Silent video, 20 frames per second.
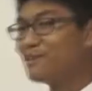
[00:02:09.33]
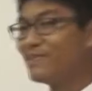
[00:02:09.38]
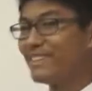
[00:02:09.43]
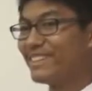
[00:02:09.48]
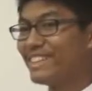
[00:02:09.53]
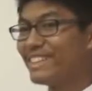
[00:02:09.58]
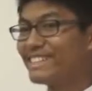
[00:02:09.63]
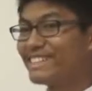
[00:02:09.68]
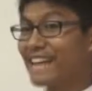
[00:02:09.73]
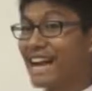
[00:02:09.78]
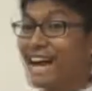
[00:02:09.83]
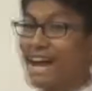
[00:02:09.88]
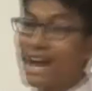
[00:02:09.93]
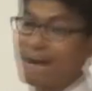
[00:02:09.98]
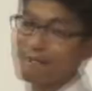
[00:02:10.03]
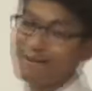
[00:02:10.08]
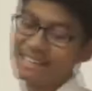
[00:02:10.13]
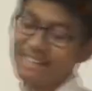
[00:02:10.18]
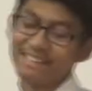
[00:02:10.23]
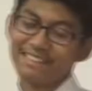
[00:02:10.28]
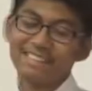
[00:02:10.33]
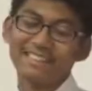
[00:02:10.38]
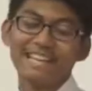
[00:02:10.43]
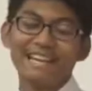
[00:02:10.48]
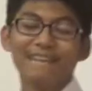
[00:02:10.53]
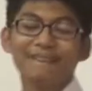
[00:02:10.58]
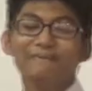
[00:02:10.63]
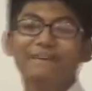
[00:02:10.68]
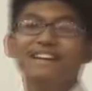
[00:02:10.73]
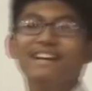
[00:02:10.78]
Moment Foundation. I mean the
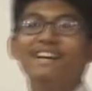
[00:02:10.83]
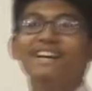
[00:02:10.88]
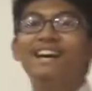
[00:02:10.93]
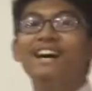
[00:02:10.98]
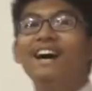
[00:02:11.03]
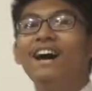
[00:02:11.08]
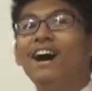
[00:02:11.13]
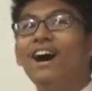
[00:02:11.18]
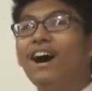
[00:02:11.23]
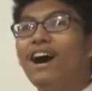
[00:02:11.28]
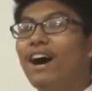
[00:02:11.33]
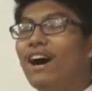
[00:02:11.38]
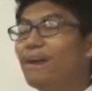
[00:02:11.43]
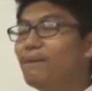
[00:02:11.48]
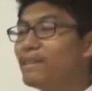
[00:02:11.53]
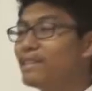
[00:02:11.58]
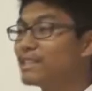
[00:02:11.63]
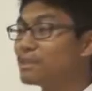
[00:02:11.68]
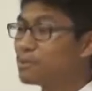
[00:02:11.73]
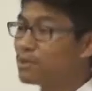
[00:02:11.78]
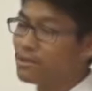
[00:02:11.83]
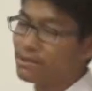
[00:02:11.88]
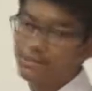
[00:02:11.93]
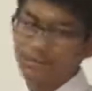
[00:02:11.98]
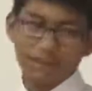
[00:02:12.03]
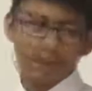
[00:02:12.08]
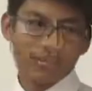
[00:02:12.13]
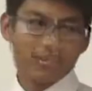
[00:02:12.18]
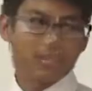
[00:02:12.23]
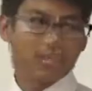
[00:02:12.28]
name, Magic
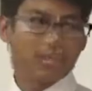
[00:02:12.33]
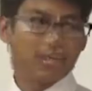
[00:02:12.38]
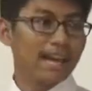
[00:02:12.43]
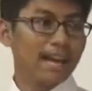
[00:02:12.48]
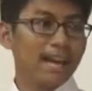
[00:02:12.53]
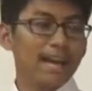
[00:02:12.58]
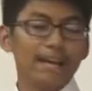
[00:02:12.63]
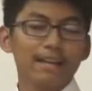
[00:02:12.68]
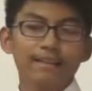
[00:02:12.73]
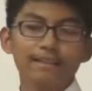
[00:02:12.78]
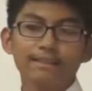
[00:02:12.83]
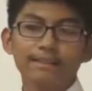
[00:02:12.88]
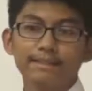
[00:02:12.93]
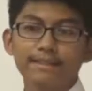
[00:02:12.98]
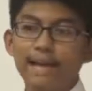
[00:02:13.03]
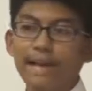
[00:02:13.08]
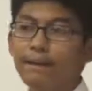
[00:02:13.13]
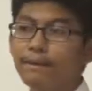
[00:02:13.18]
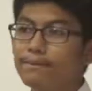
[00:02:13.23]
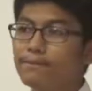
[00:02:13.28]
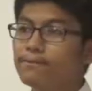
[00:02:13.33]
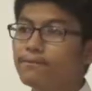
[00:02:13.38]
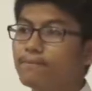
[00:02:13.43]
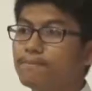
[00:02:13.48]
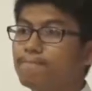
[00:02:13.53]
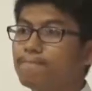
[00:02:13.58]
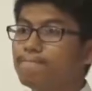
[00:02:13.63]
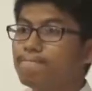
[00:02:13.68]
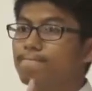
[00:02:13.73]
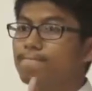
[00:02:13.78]
Moment Foundation, and that
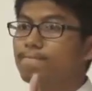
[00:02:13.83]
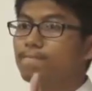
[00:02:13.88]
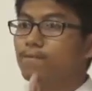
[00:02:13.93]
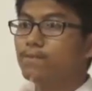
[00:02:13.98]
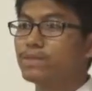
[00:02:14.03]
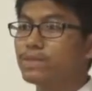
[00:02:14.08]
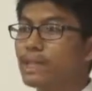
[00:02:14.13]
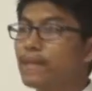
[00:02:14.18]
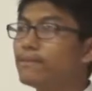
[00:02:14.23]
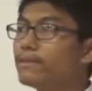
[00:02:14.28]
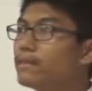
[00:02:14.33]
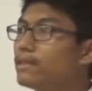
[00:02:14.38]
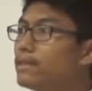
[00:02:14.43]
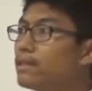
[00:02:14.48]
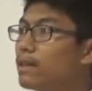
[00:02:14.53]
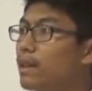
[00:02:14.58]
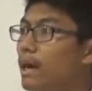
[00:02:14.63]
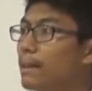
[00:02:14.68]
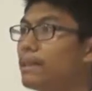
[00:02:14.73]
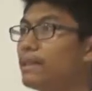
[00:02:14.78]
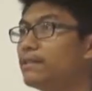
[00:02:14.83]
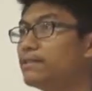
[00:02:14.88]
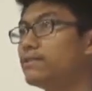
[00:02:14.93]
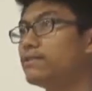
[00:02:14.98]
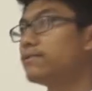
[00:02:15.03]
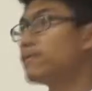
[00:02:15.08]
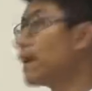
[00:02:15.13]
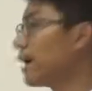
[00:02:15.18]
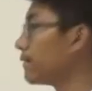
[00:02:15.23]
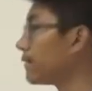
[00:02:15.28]

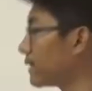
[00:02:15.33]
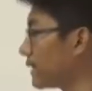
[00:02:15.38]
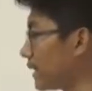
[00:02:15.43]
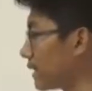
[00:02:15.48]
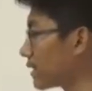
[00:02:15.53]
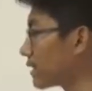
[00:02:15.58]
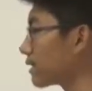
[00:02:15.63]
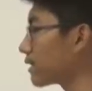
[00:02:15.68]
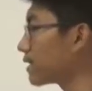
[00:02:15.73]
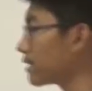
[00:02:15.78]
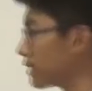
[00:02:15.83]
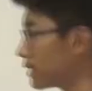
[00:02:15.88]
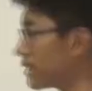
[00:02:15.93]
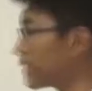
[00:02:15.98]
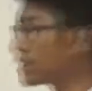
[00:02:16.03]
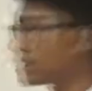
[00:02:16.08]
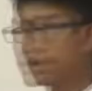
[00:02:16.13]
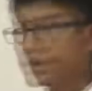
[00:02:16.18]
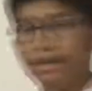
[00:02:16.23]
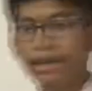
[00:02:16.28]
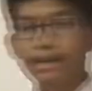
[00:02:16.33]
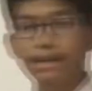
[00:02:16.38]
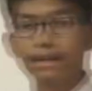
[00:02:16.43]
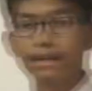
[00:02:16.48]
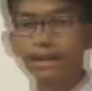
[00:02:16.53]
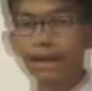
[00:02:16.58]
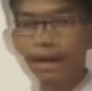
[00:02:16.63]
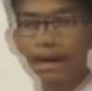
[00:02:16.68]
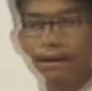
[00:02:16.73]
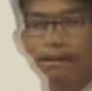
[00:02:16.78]

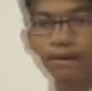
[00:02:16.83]
6-day